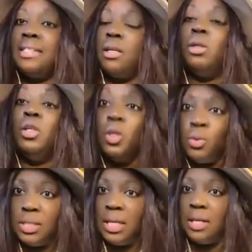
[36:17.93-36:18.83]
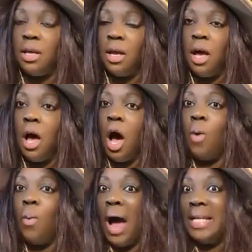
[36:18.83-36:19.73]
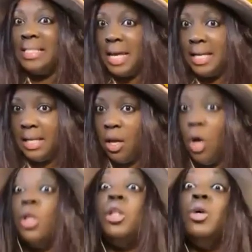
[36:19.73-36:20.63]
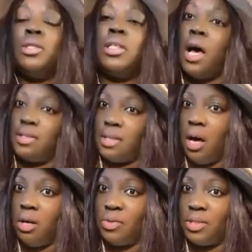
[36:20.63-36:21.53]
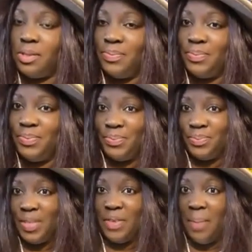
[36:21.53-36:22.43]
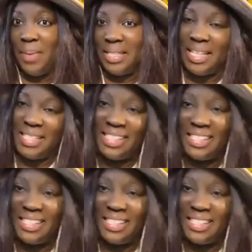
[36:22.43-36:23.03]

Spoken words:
losing our identity or losing ourselves, if that makes sense?